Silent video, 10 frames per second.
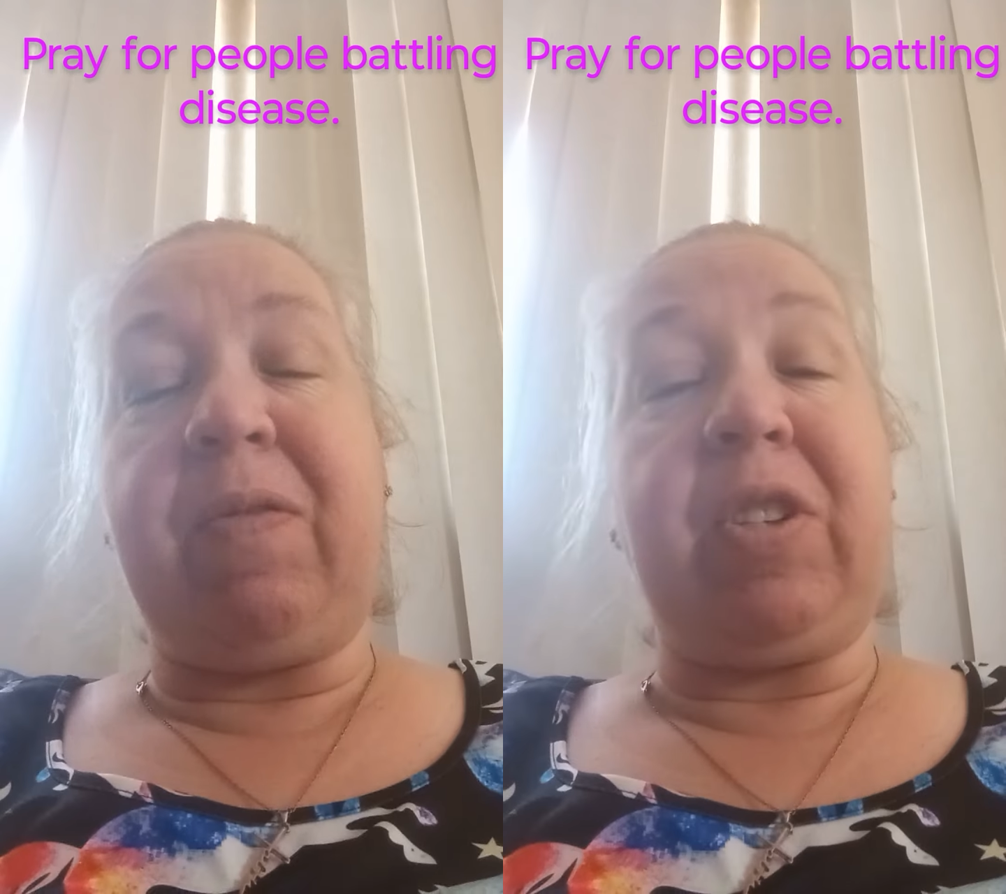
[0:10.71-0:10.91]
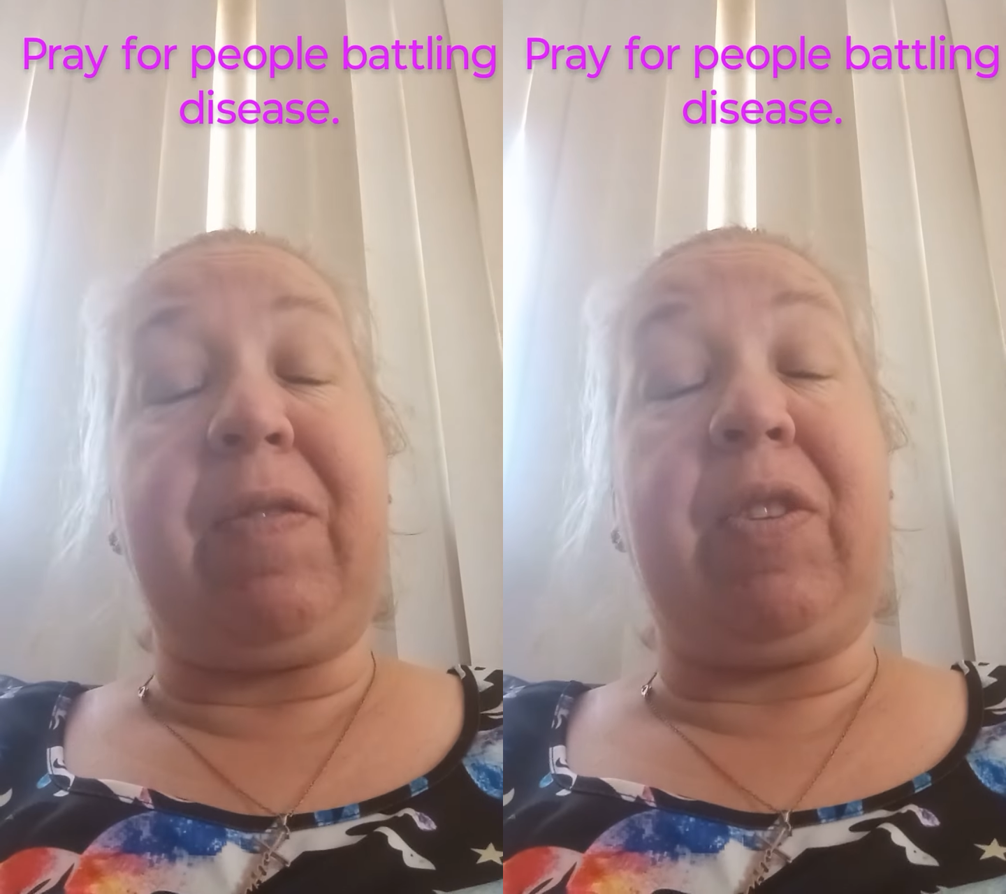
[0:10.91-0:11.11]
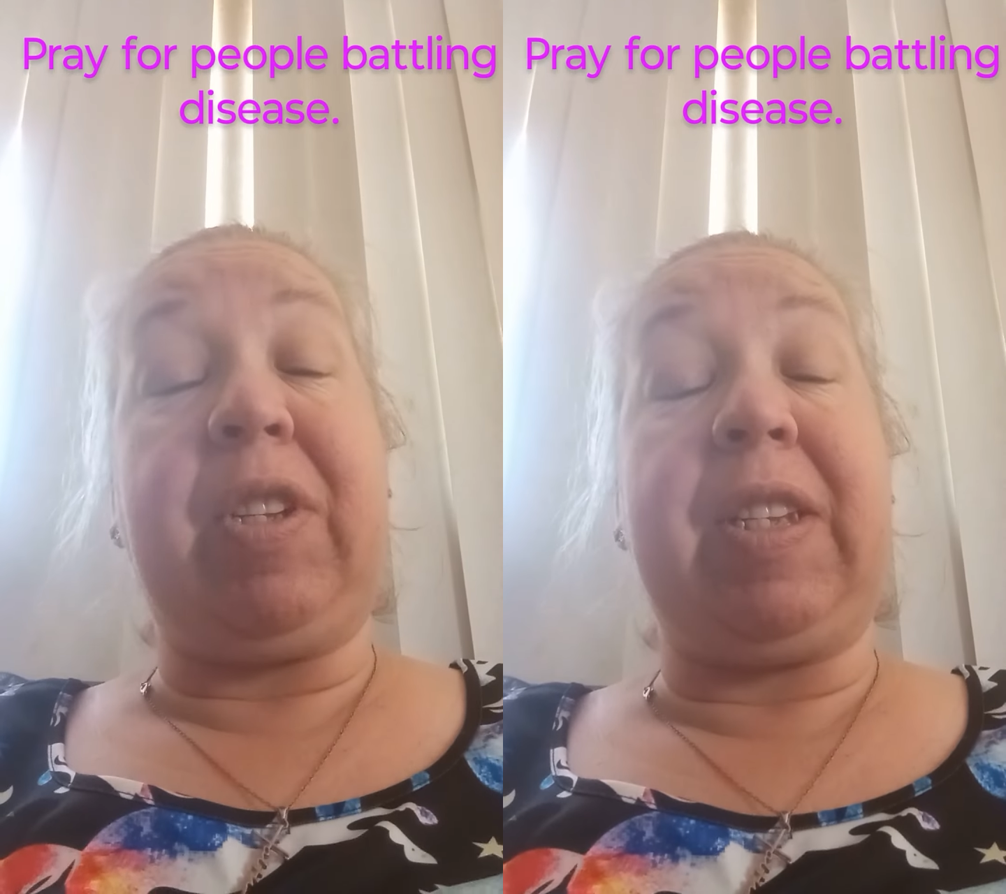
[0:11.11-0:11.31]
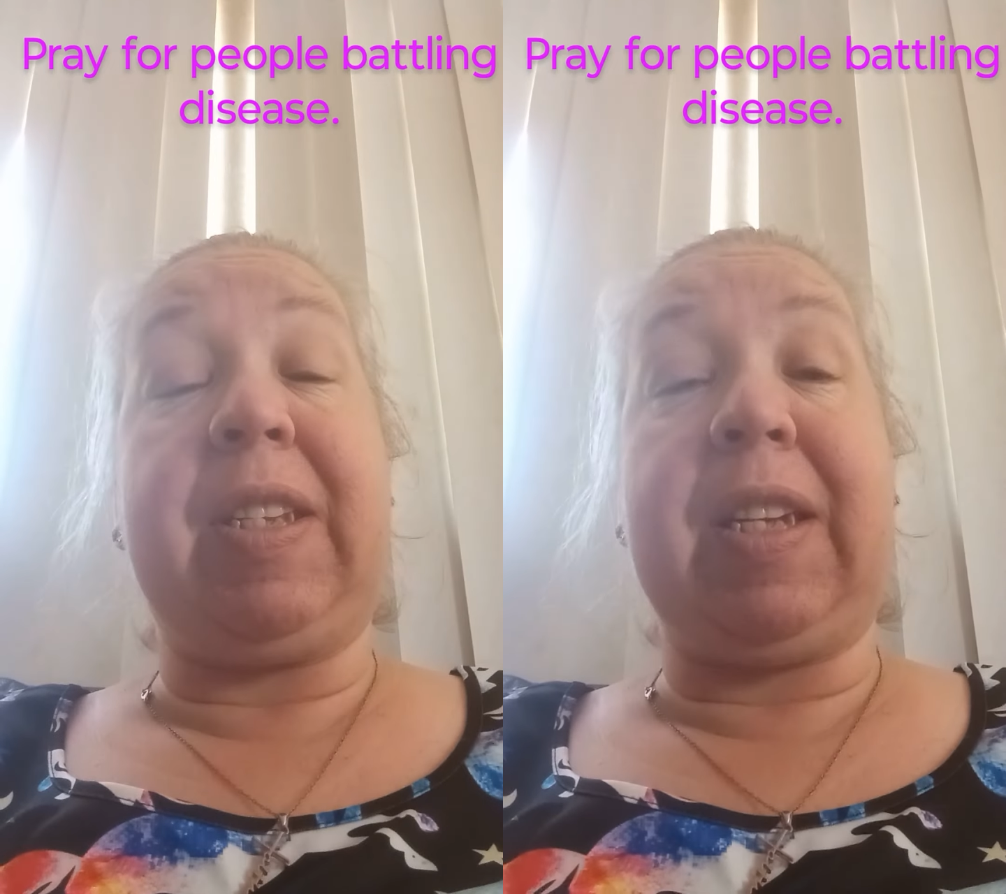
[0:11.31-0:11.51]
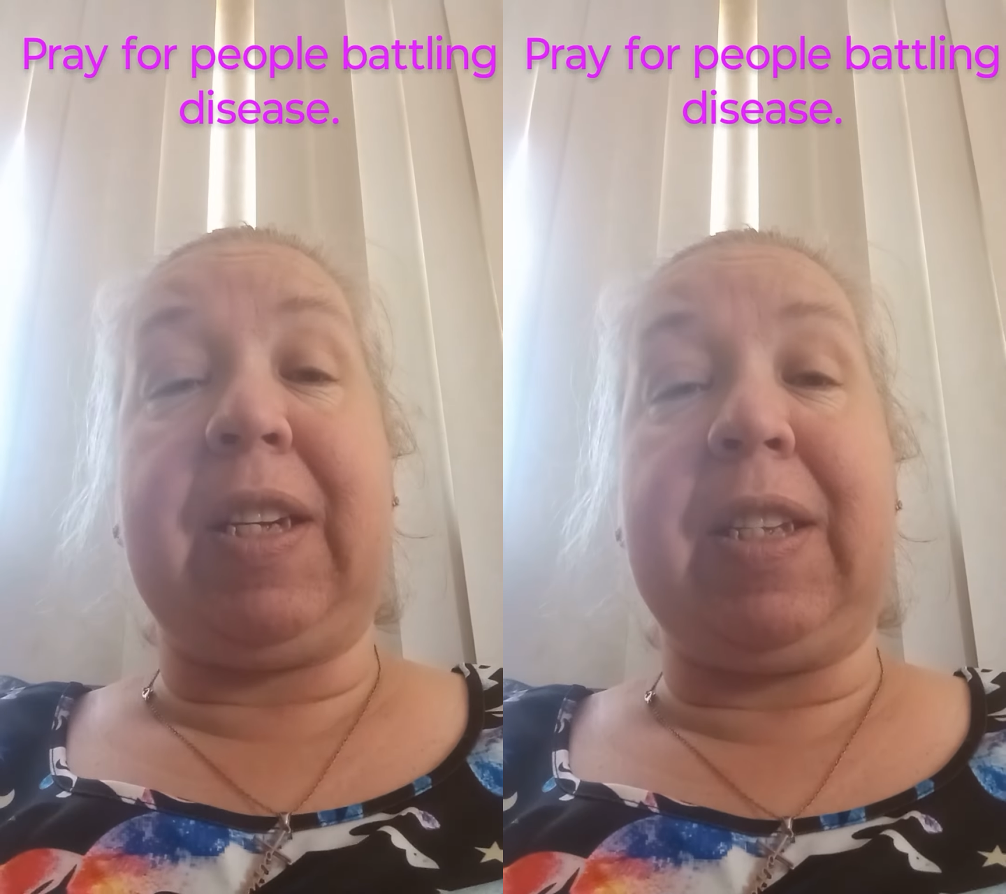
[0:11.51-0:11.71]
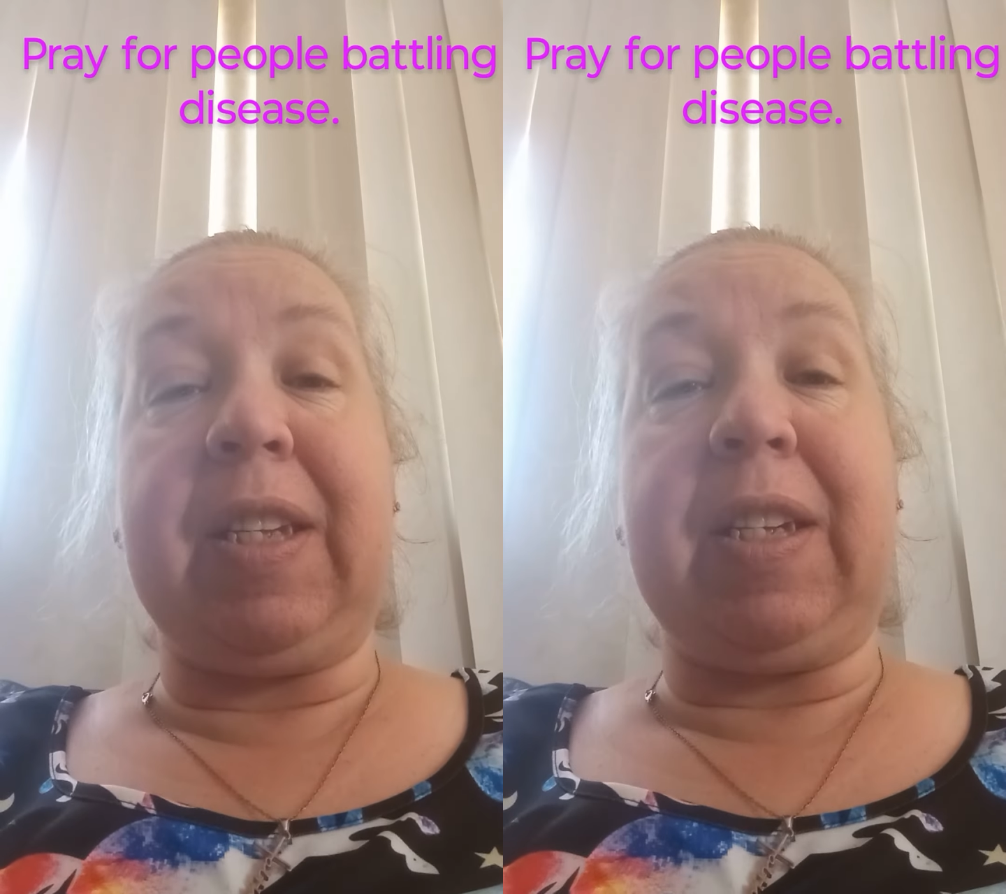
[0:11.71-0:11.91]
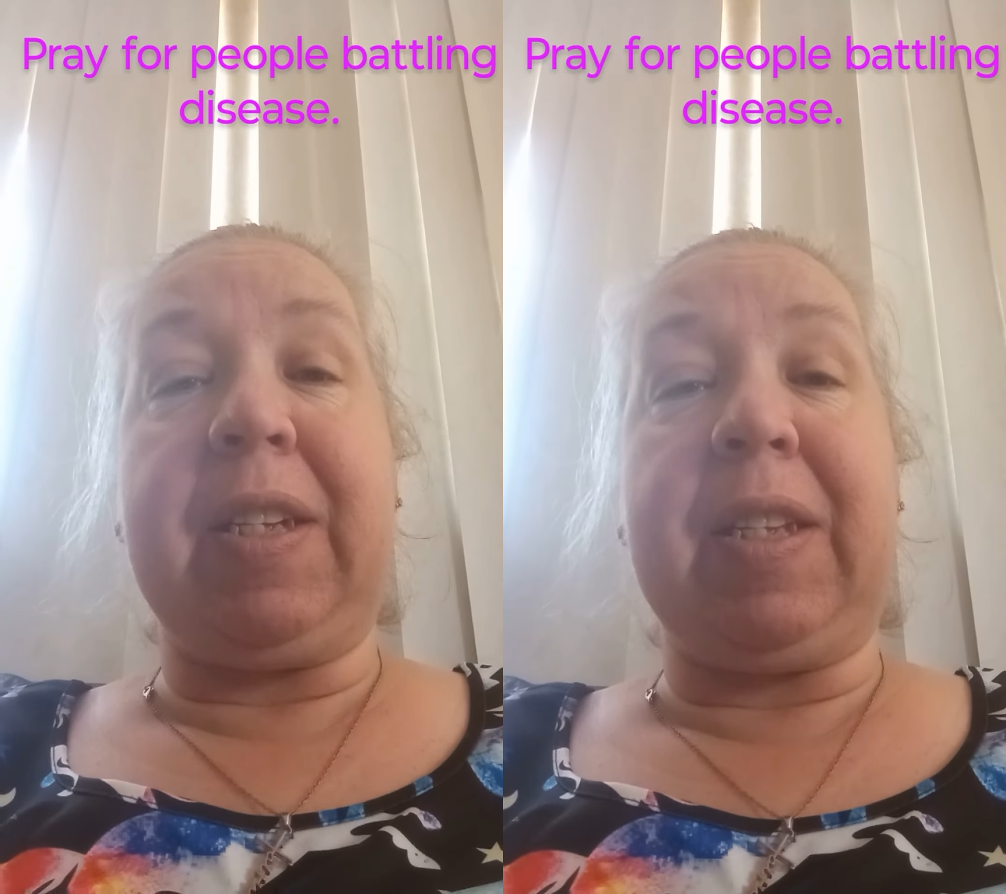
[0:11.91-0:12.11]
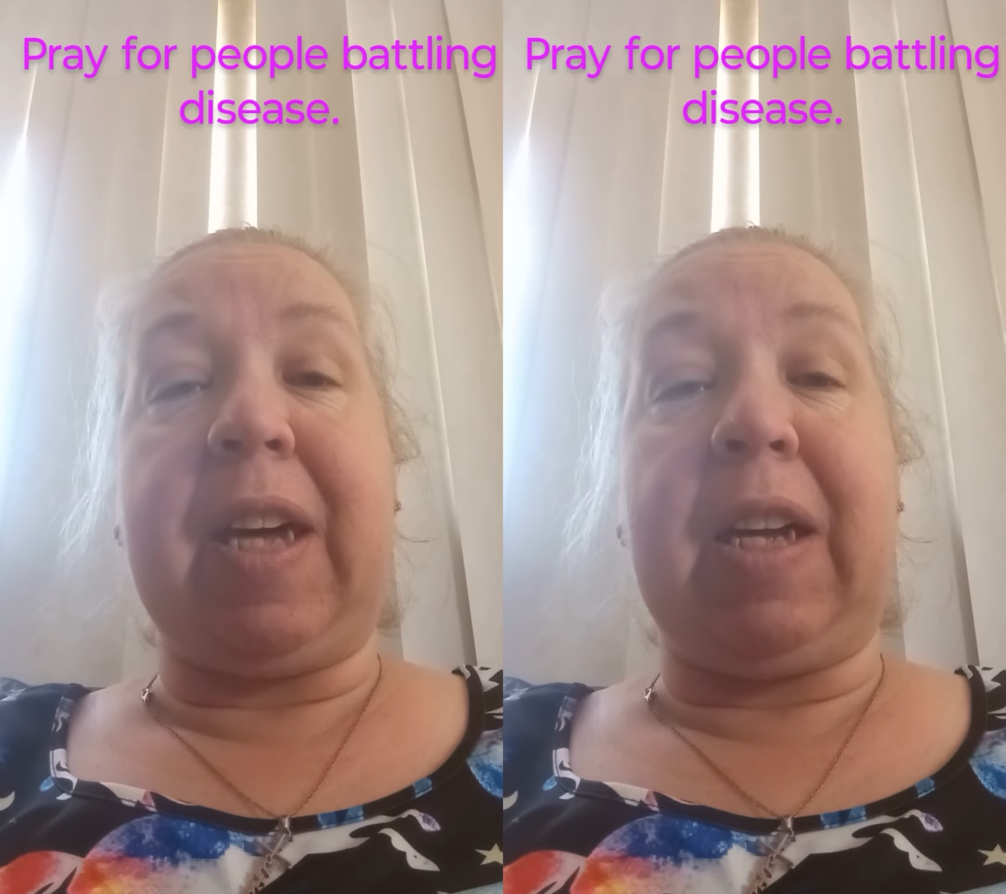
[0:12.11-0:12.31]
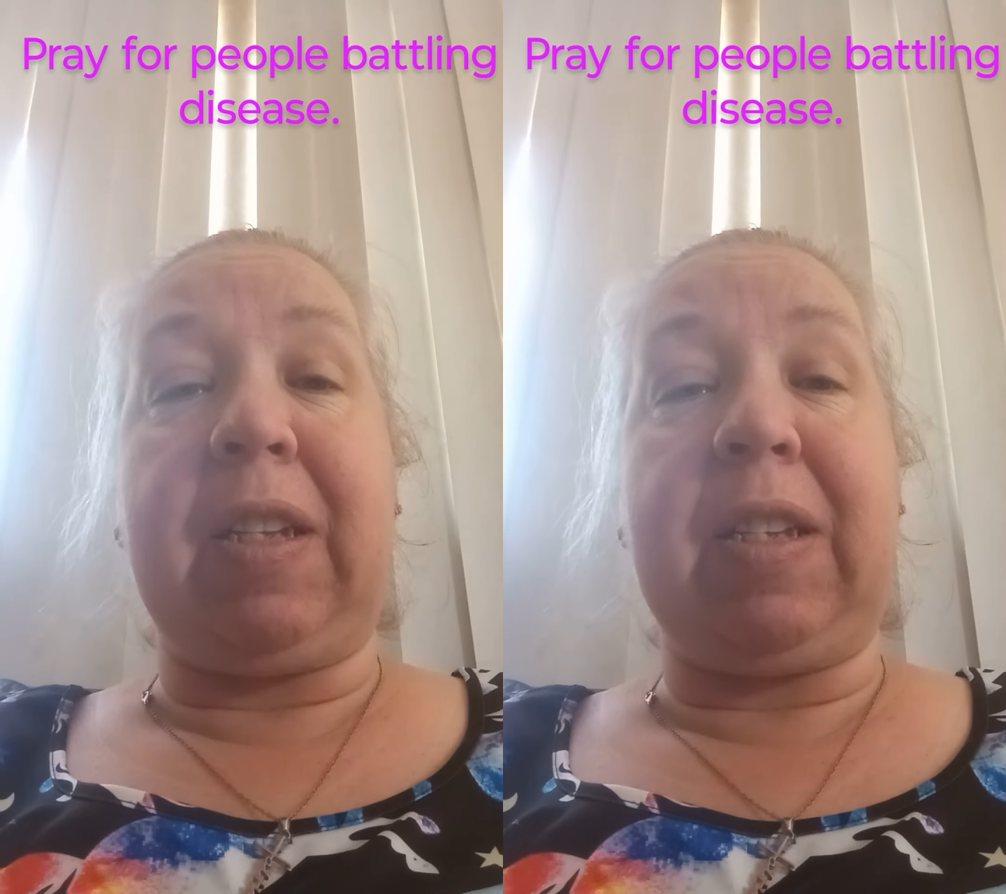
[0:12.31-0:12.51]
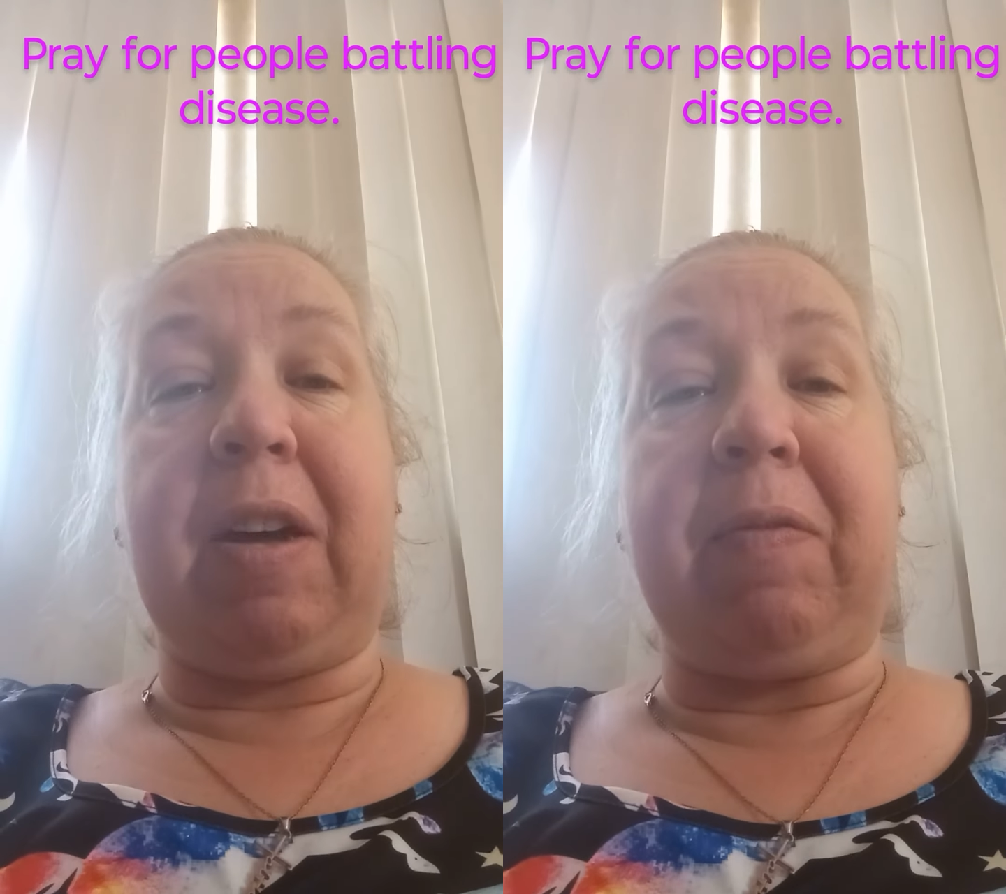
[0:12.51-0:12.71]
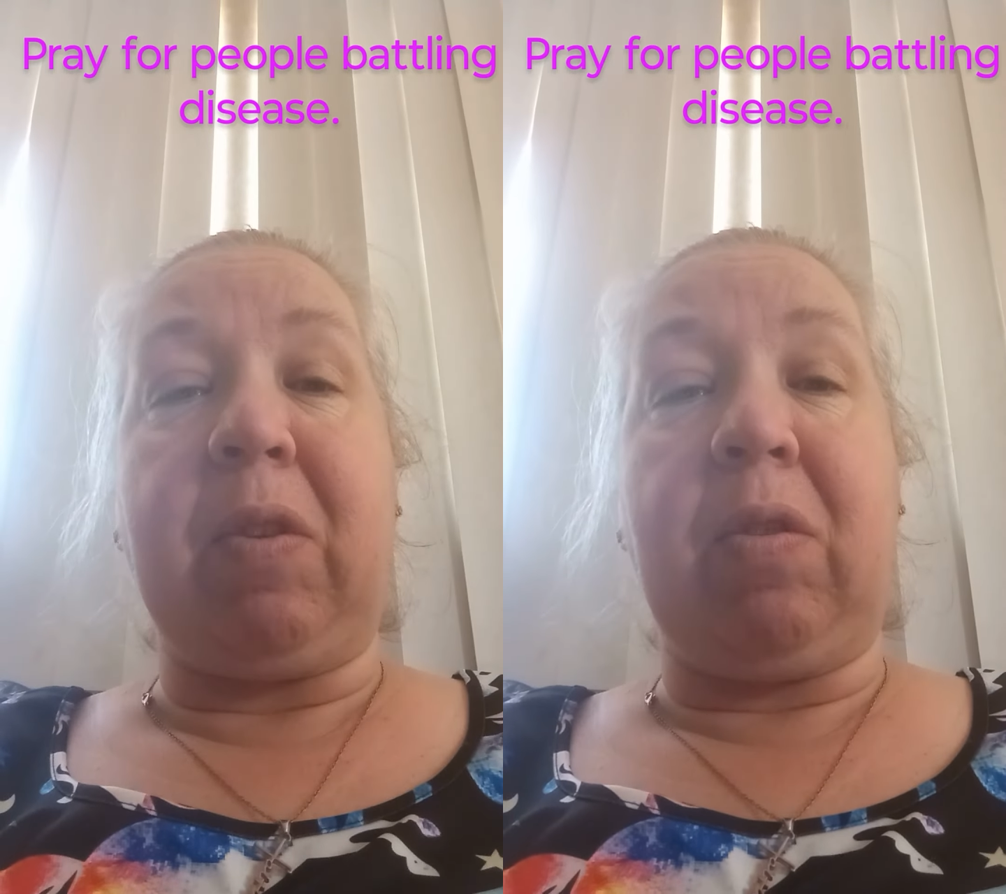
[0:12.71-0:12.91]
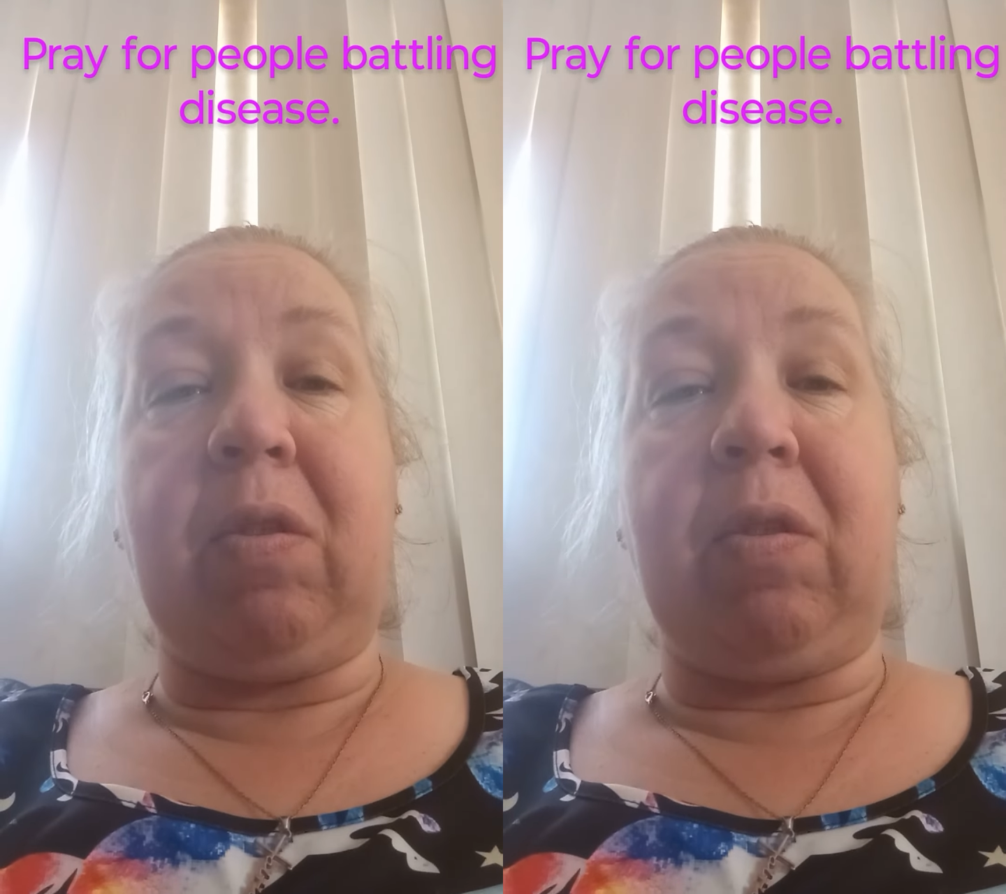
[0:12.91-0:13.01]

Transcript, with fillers: for different diseases and stuff.